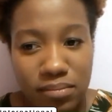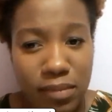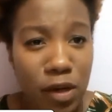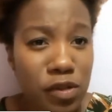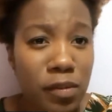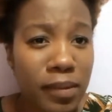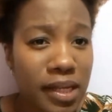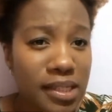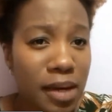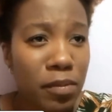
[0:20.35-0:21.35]
My host mom
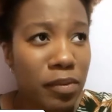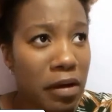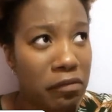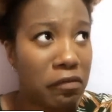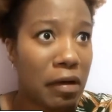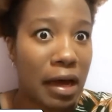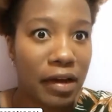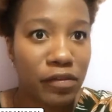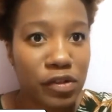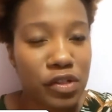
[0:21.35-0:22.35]
gets up around
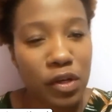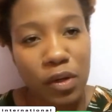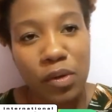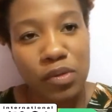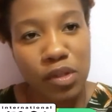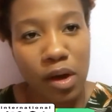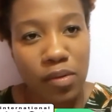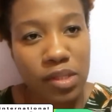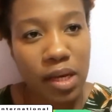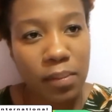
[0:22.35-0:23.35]
5 or so I
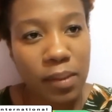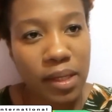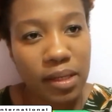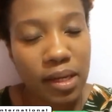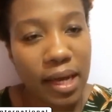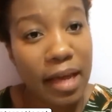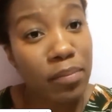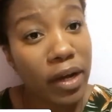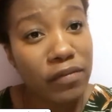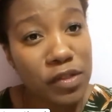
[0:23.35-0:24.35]
was up and I had
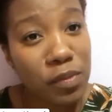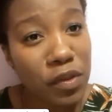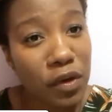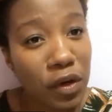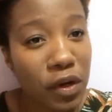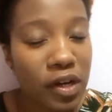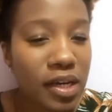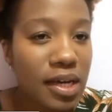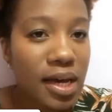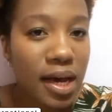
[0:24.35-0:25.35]
breakfast with her
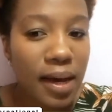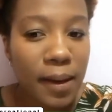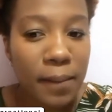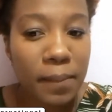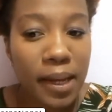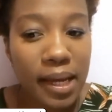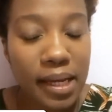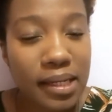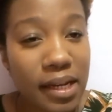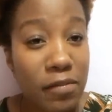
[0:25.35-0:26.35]

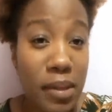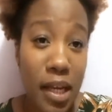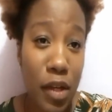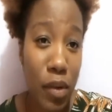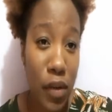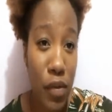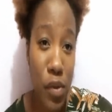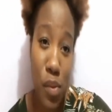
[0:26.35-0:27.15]
and have been getting ready for